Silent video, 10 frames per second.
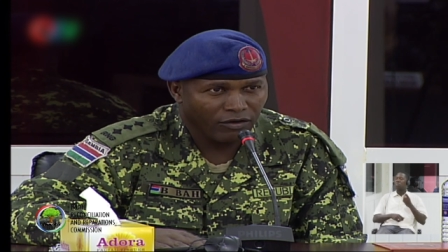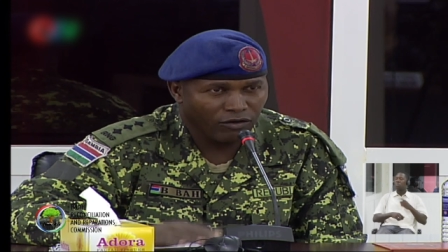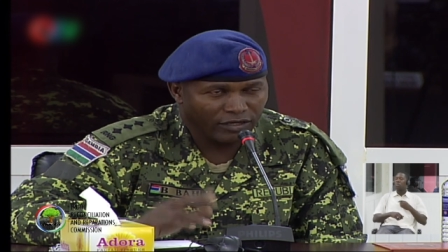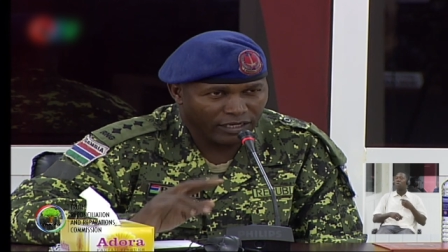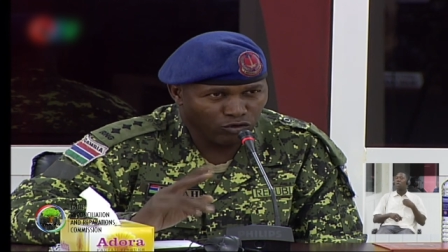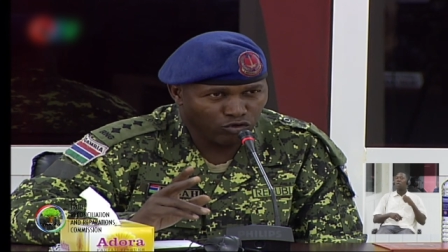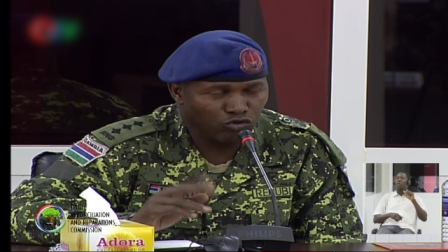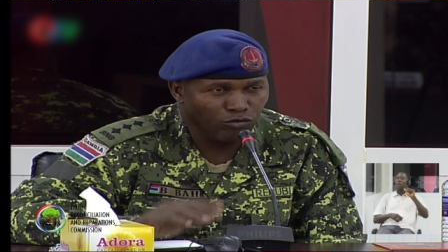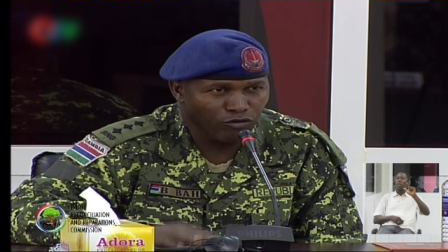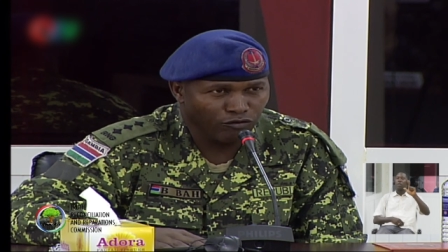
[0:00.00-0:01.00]
So they
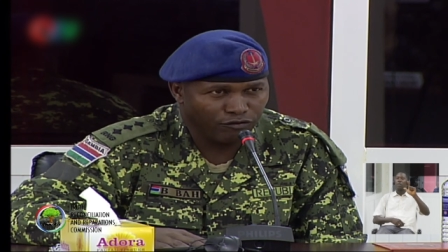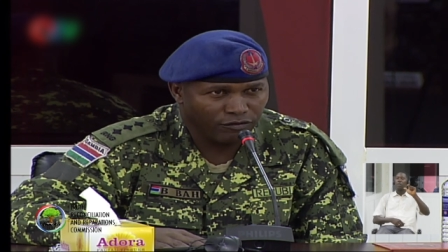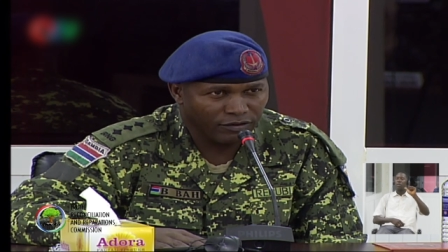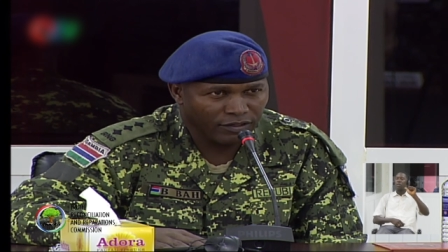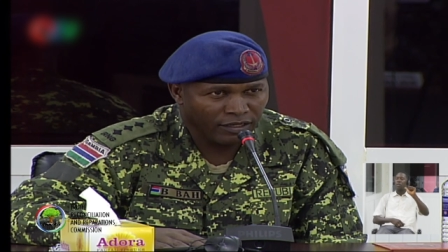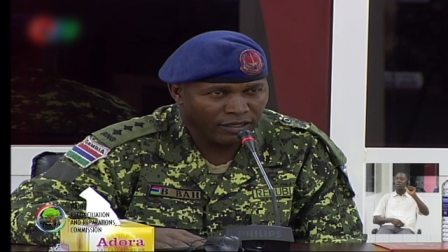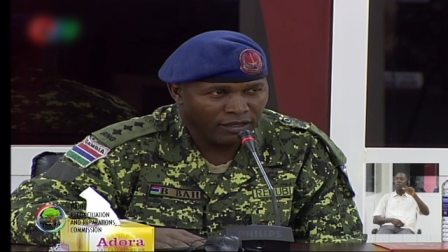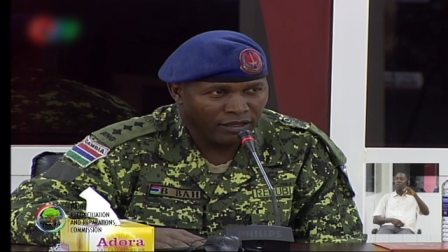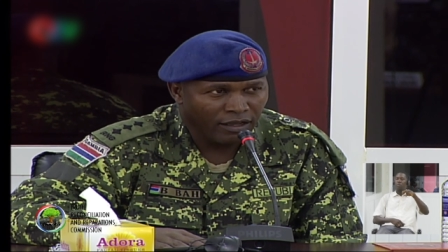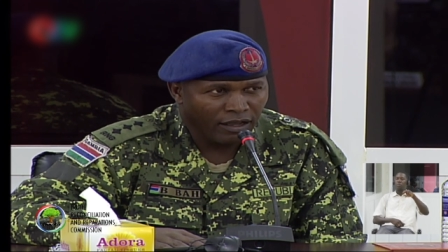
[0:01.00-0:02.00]
used to move.
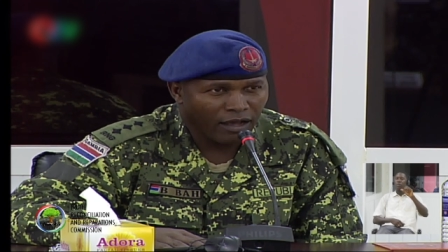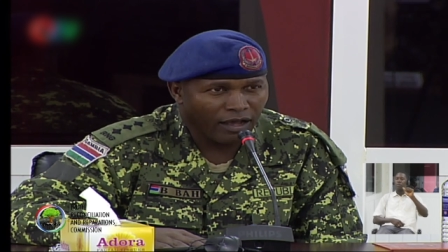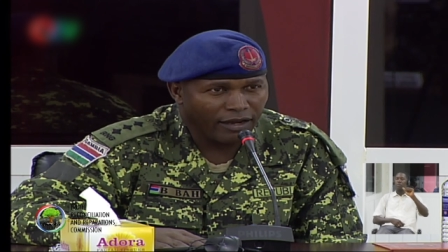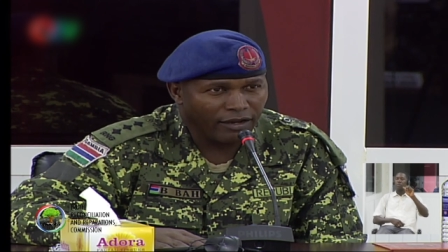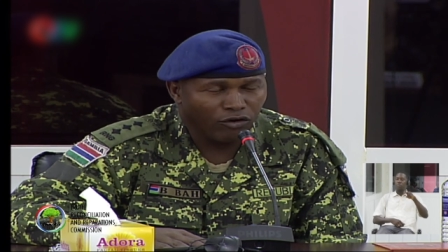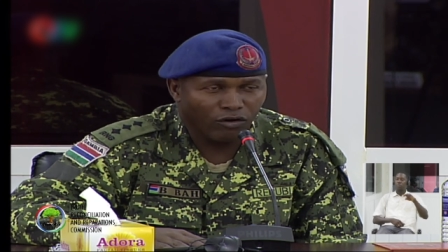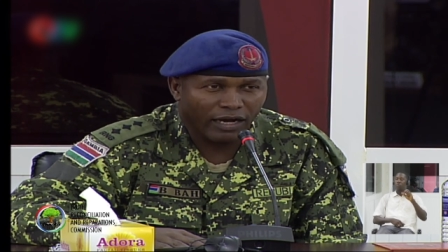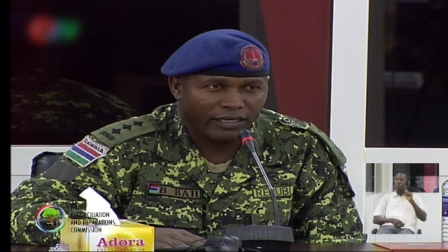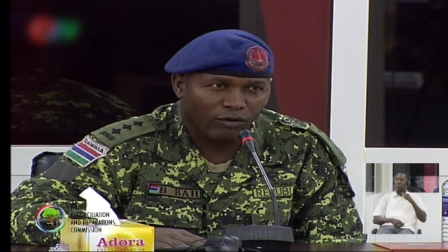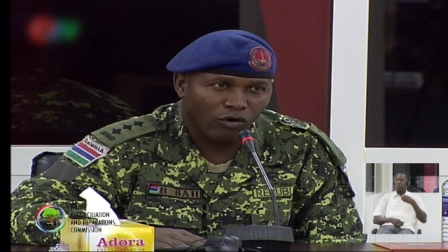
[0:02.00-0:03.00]
And you
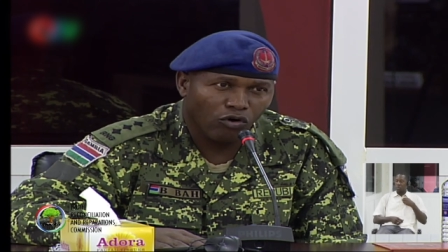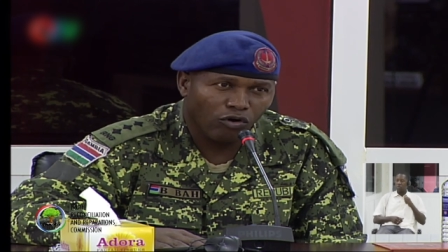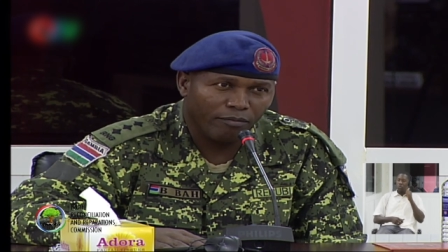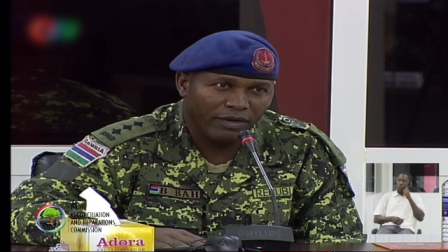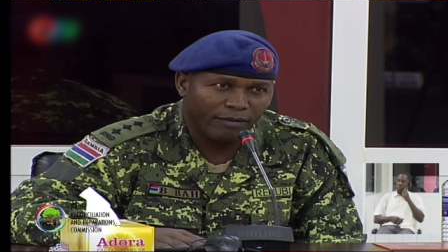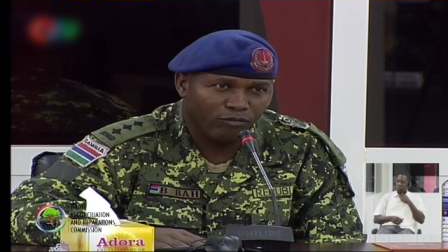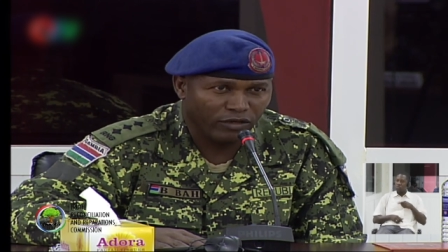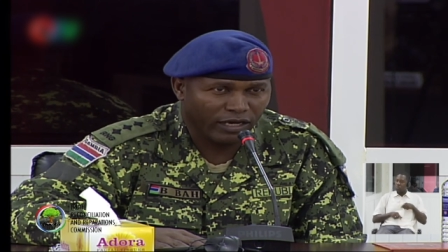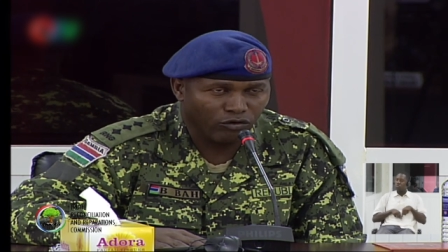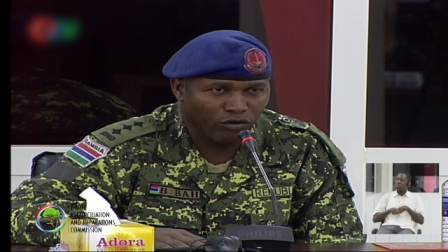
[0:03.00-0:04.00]
know, at our home in
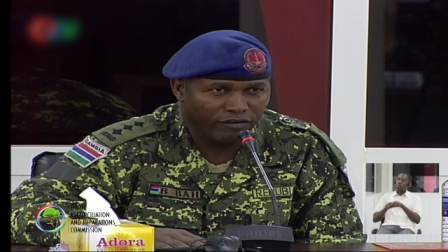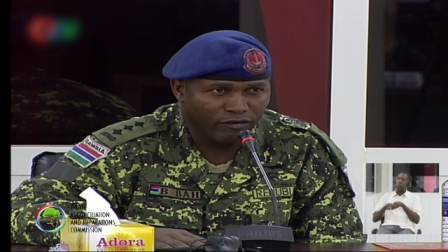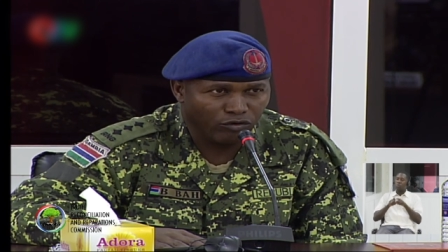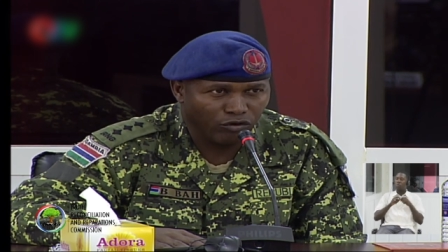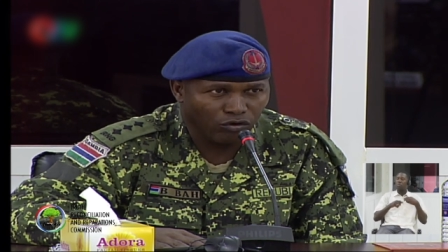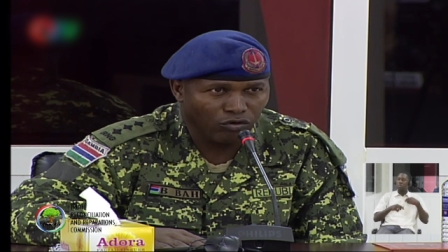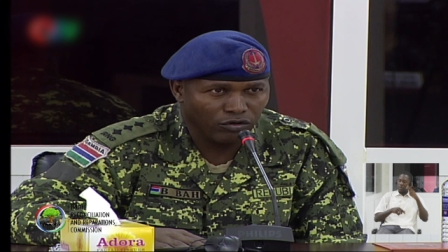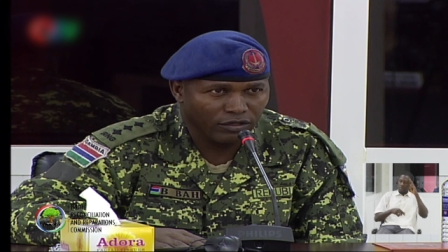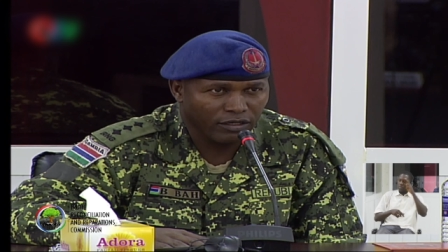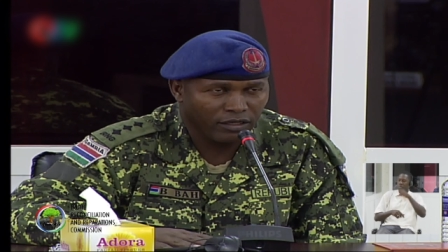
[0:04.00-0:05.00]
Bunyadu, if you
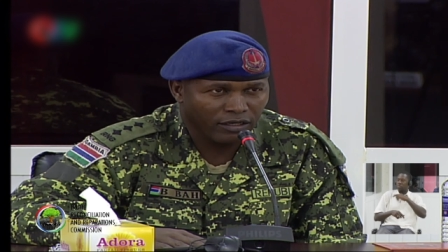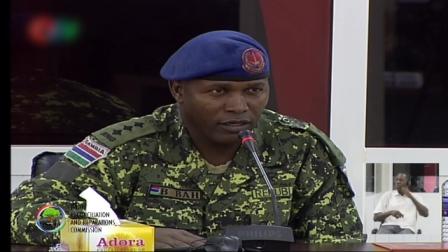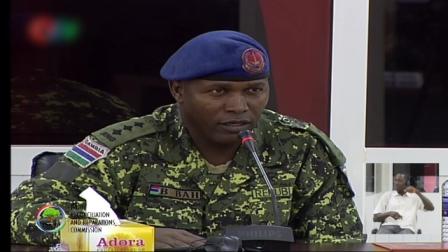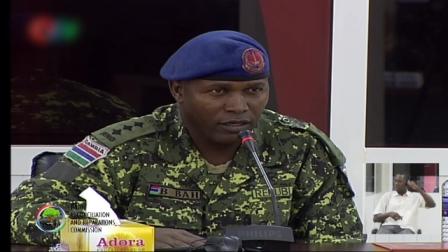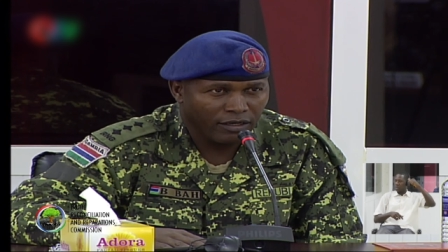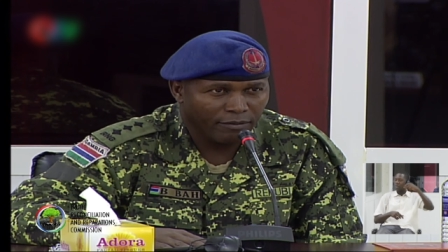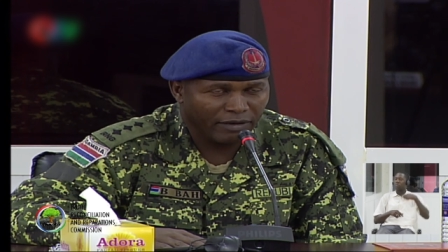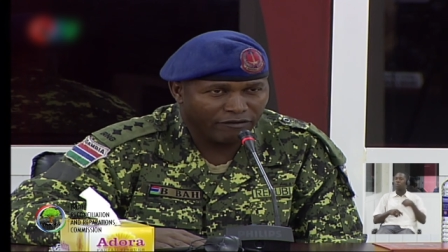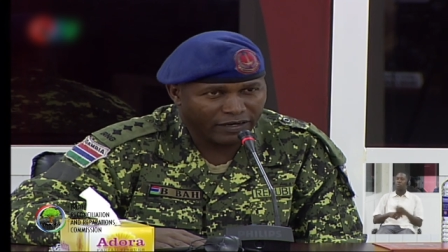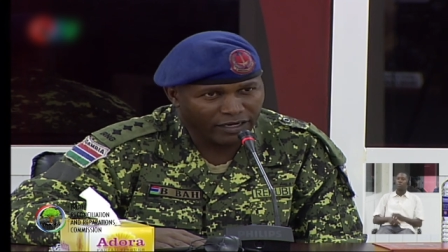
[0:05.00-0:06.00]
know,
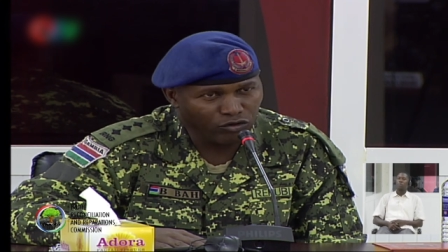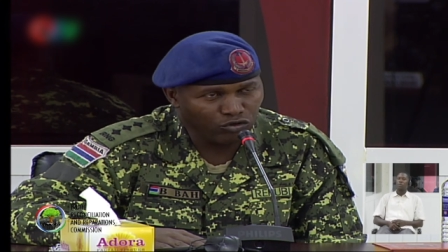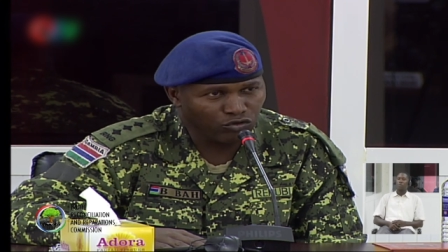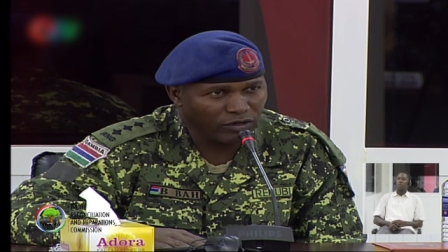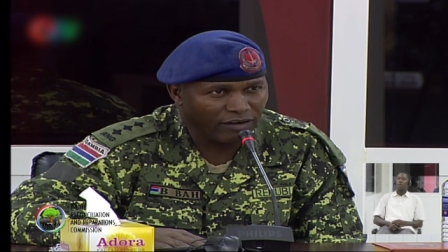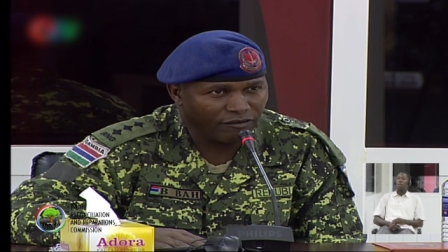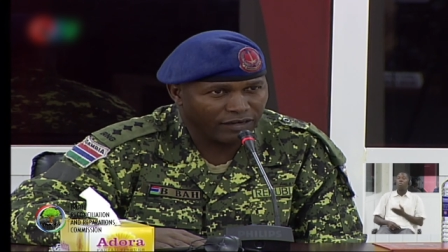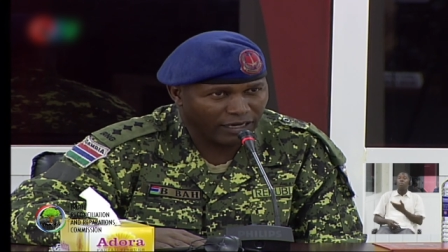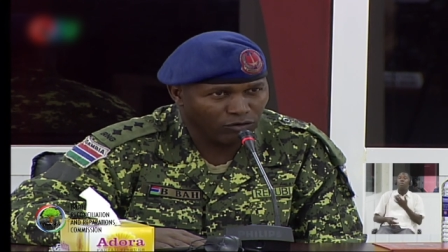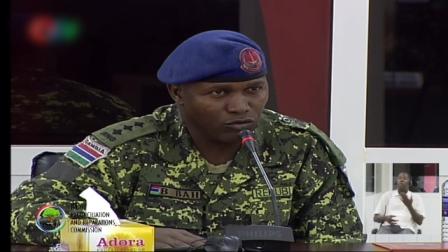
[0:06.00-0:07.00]
my father used to
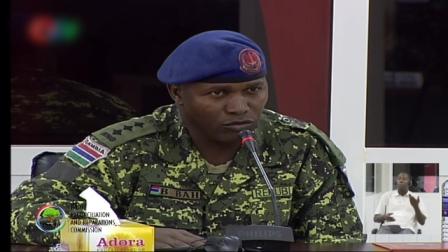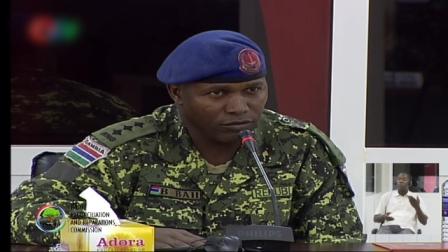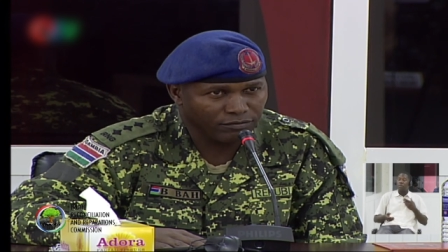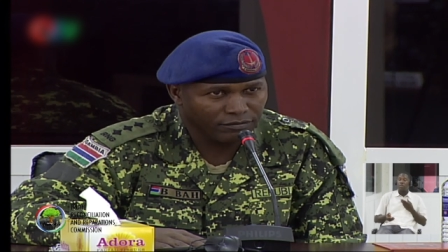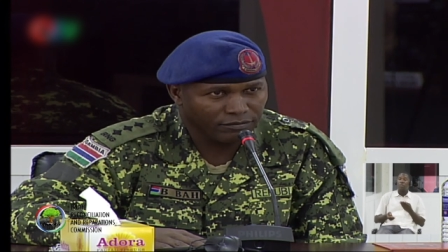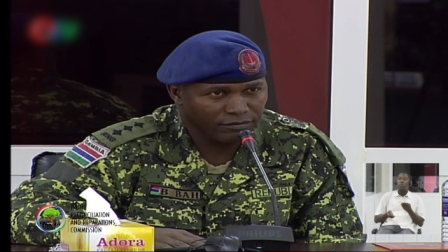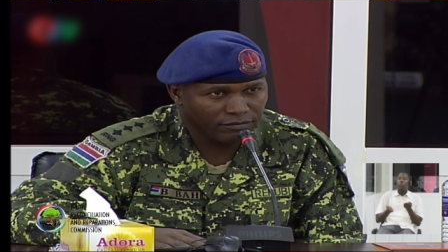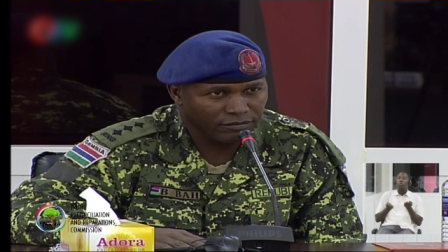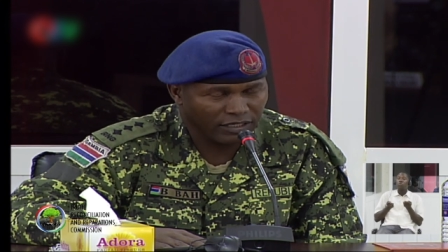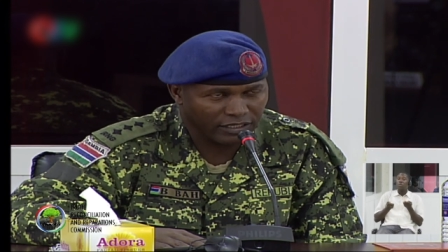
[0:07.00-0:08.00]
have cows.
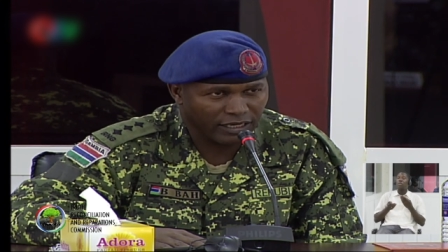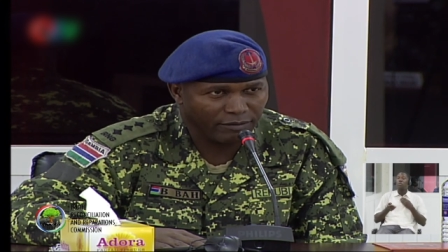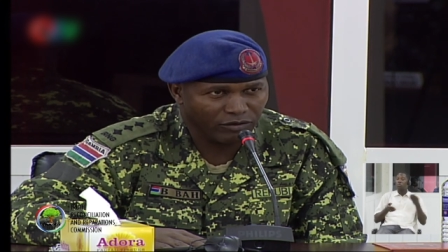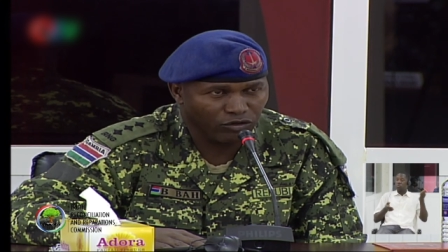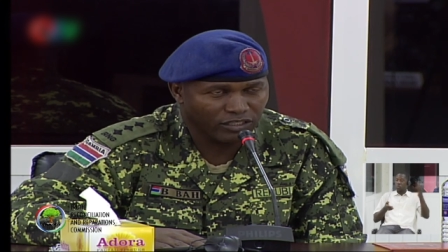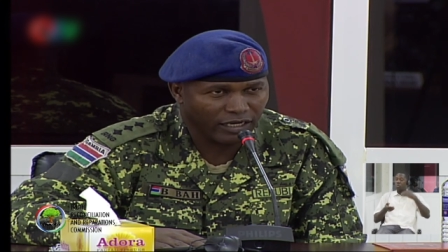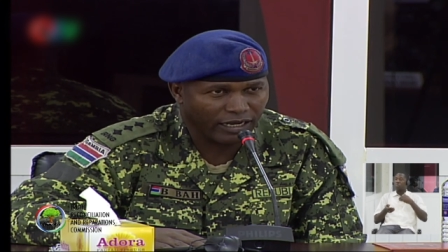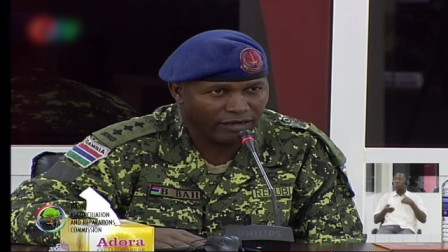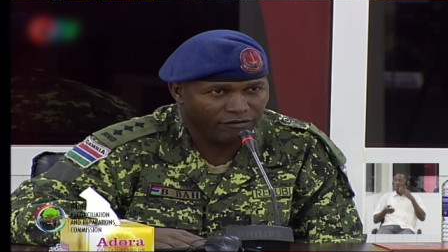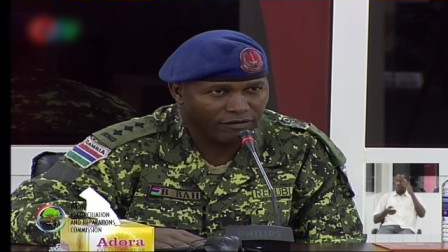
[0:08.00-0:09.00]
That time he was
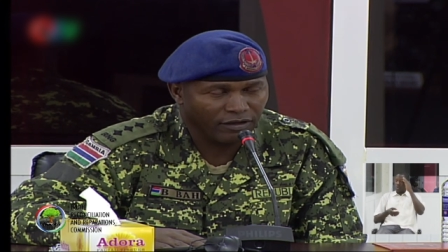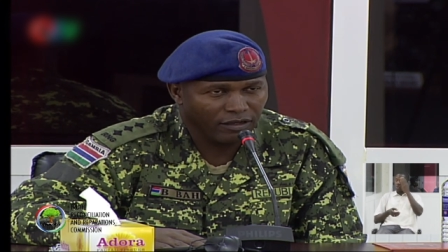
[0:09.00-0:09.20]
alive.